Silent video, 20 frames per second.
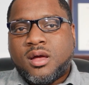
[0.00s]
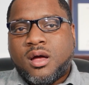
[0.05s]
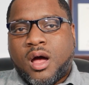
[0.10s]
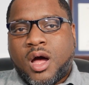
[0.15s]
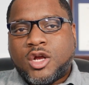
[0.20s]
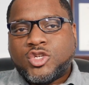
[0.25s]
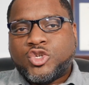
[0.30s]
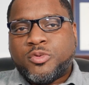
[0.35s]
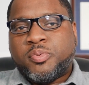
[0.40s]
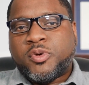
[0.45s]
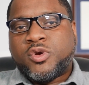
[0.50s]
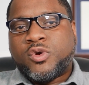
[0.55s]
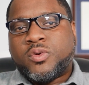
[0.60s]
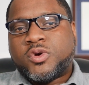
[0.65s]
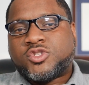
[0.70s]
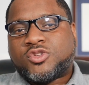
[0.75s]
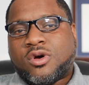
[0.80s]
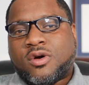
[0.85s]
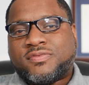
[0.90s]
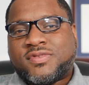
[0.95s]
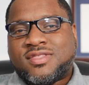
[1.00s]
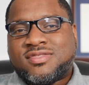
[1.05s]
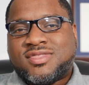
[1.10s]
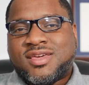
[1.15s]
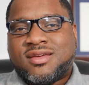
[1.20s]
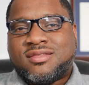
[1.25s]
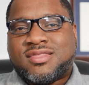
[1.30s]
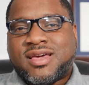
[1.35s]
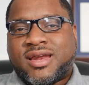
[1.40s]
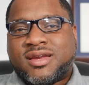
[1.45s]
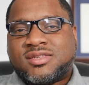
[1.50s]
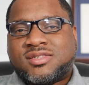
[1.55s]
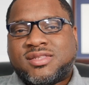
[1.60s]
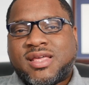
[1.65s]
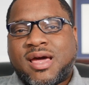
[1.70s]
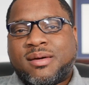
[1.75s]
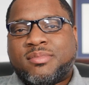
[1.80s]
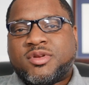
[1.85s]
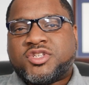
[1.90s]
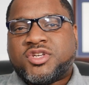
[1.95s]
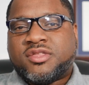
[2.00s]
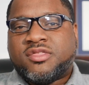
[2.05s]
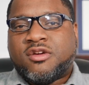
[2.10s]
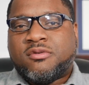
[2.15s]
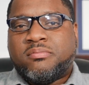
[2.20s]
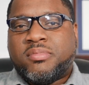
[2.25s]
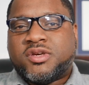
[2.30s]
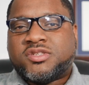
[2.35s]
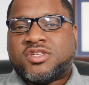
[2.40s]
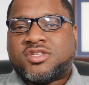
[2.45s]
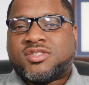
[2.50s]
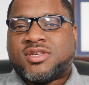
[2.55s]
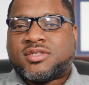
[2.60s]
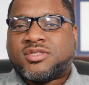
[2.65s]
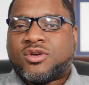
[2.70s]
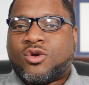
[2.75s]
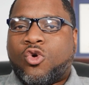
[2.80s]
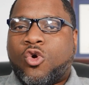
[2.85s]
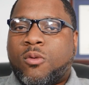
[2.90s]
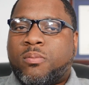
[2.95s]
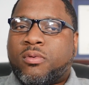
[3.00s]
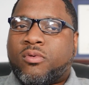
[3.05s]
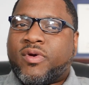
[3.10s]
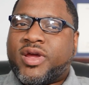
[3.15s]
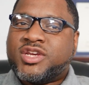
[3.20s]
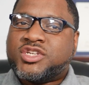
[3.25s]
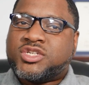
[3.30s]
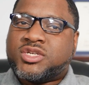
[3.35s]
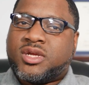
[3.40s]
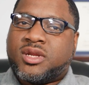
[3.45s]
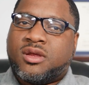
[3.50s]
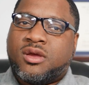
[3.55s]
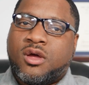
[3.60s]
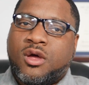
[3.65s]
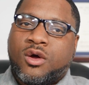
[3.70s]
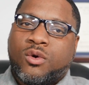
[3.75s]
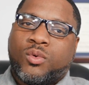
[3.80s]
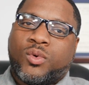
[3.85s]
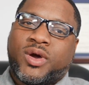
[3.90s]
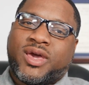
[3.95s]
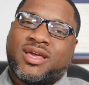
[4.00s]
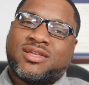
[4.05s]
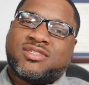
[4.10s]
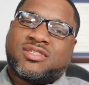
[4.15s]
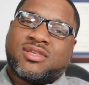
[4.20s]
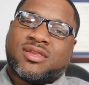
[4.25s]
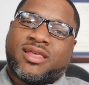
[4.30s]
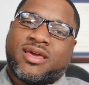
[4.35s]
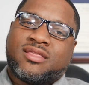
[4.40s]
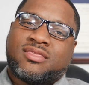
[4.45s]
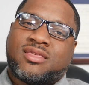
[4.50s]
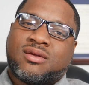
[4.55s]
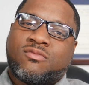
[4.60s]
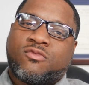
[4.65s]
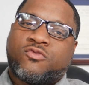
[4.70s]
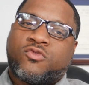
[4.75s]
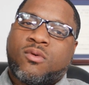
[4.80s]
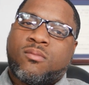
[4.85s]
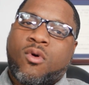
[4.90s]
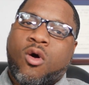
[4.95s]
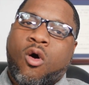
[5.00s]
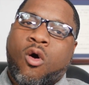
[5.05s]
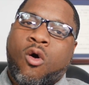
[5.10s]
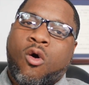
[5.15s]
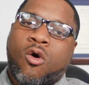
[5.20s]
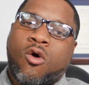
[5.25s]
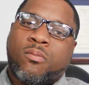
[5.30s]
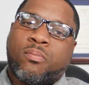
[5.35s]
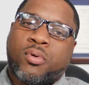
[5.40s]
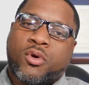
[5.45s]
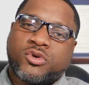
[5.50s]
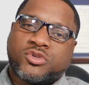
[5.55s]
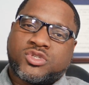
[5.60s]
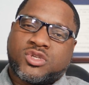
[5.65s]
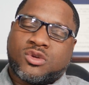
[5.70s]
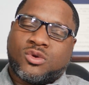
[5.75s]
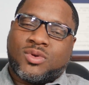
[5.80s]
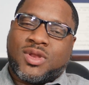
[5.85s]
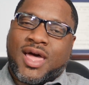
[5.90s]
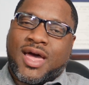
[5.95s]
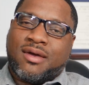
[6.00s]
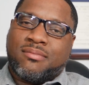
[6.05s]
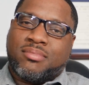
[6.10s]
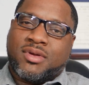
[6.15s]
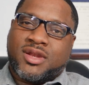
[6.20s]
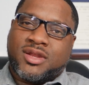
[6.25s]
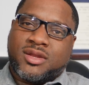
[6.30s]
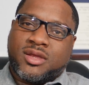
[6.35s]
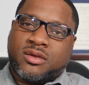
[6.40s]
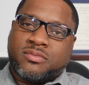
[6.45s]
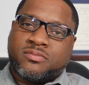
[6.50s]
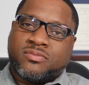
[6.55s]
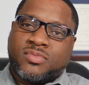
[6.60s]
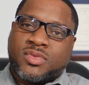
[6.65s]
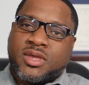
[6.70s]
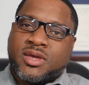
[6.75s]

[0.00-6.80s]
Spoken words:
Entrepreneurs often think that establishing their business as a corporation will insulate them from all personal liability.